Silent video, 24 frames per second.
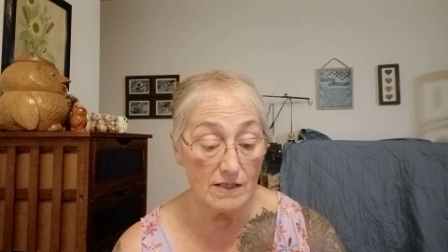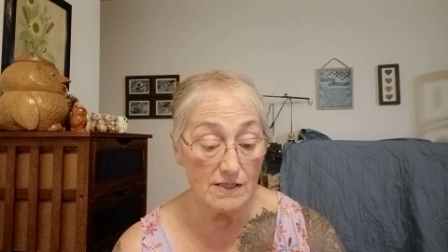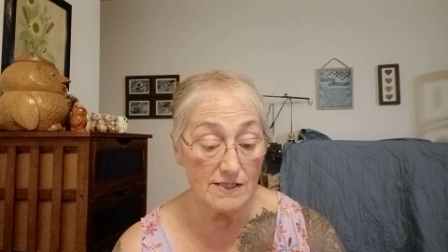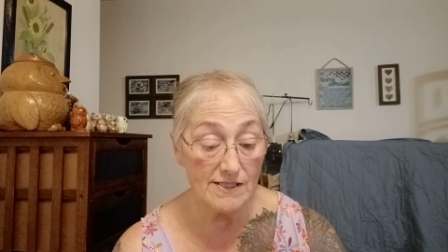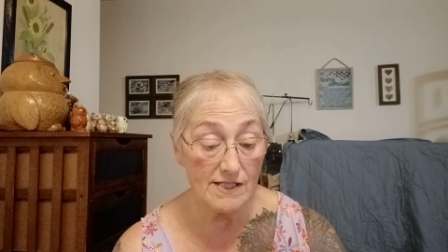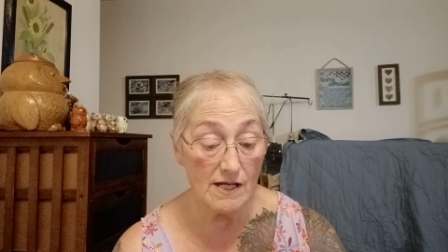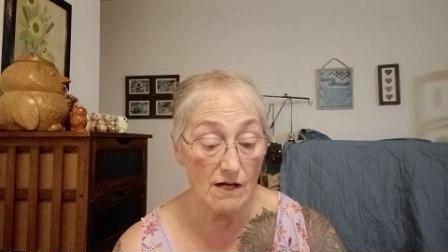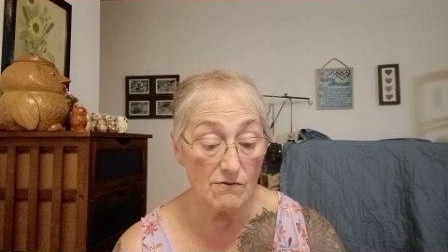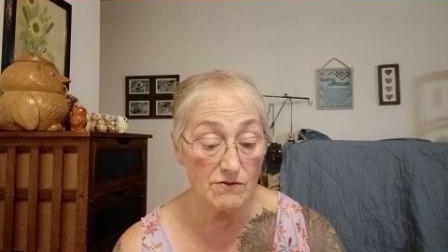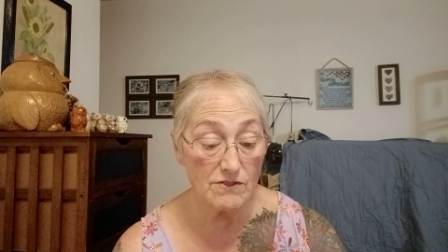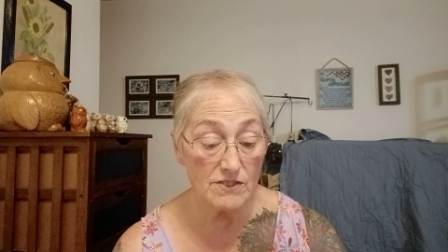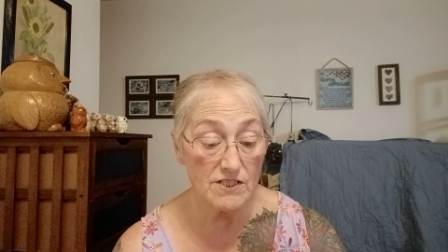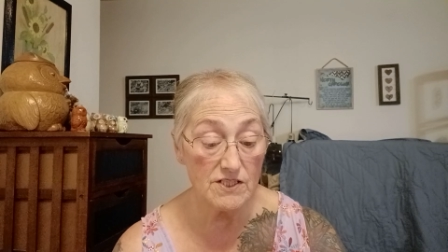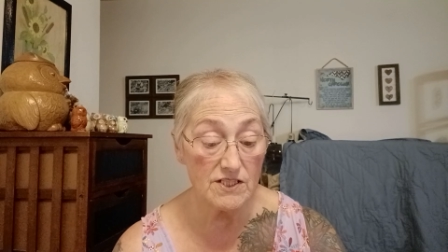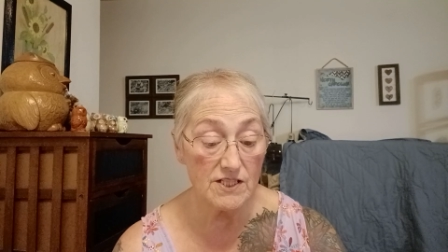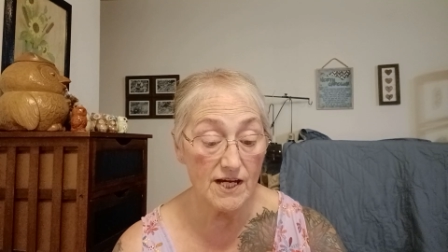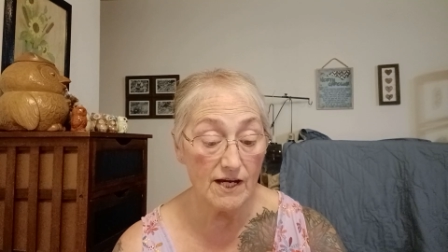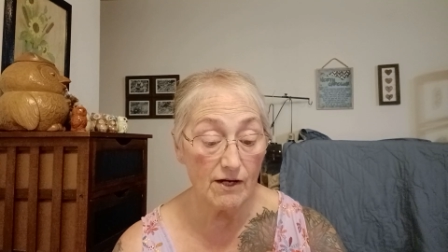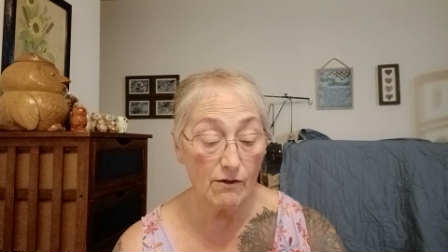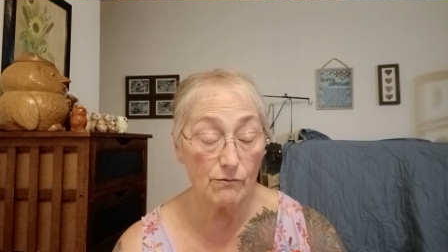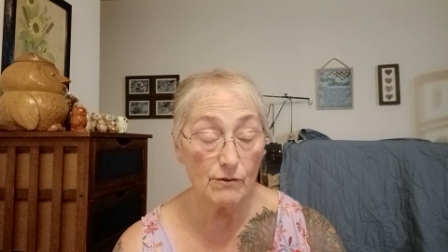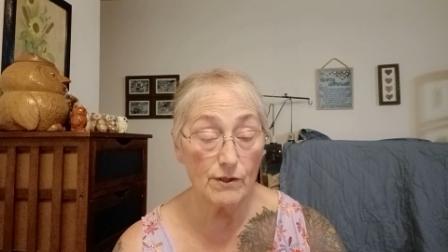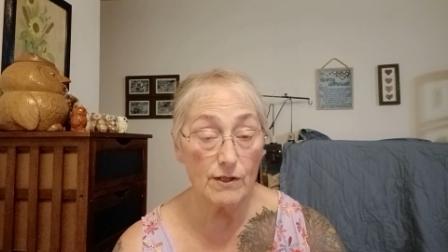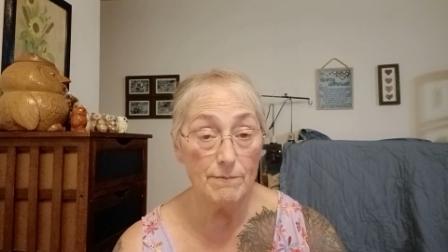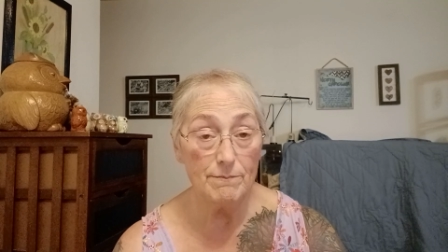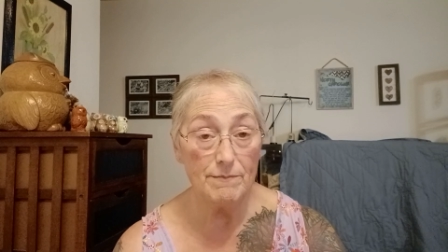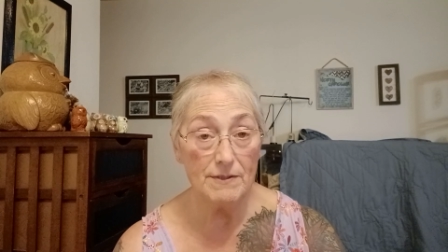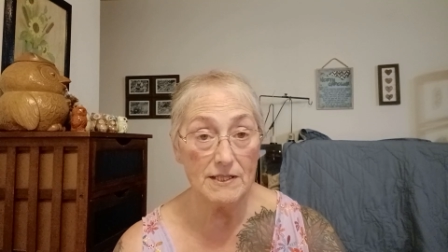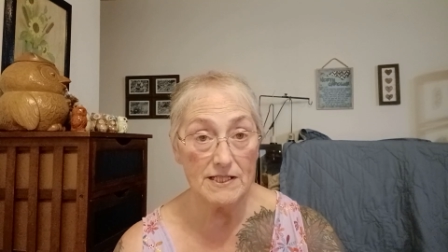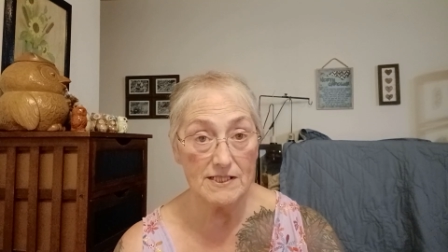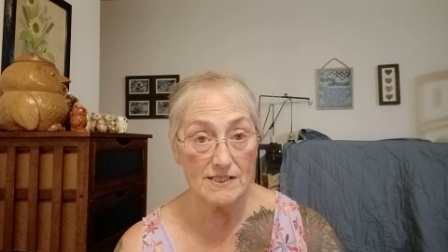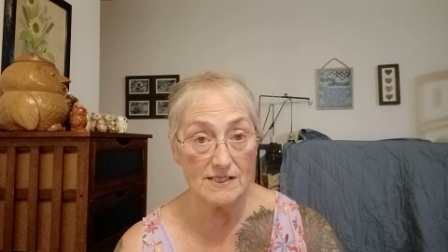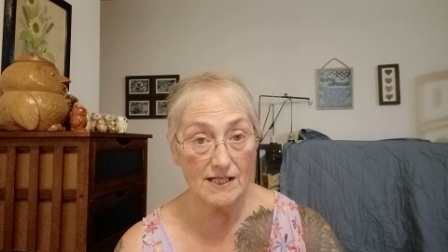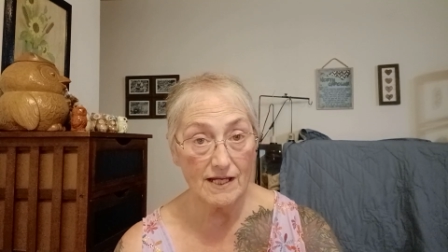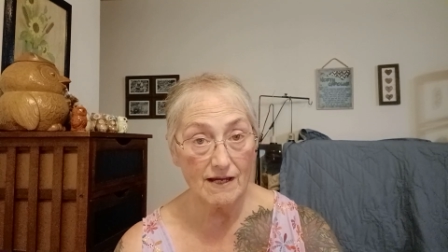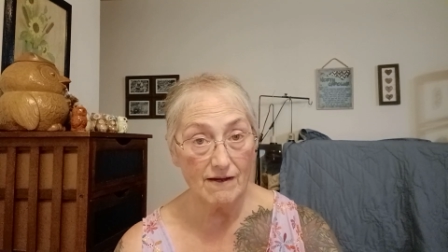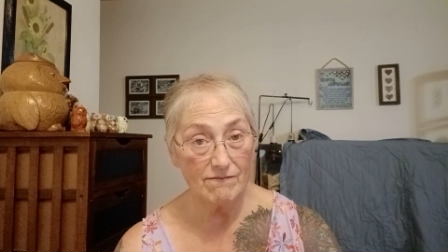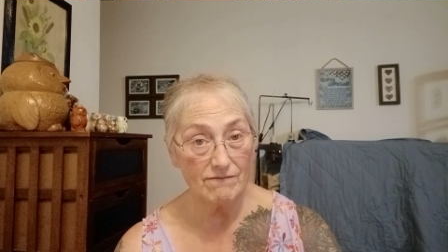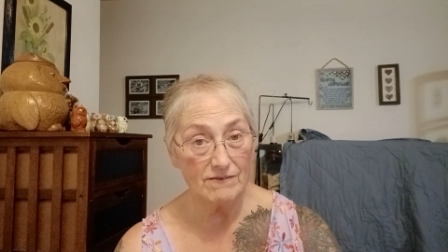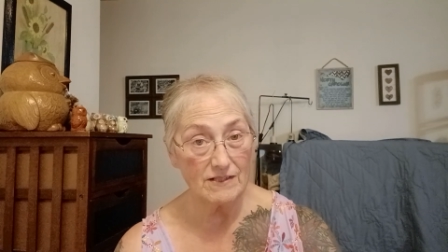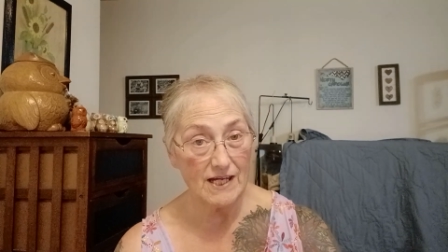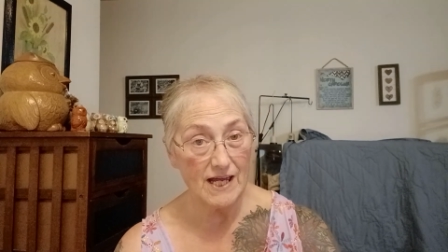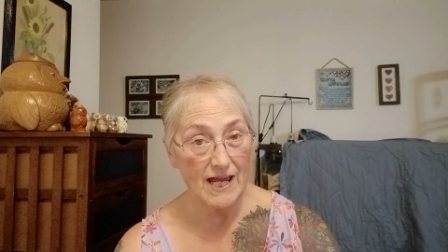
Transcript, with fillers: sausage and green beans left.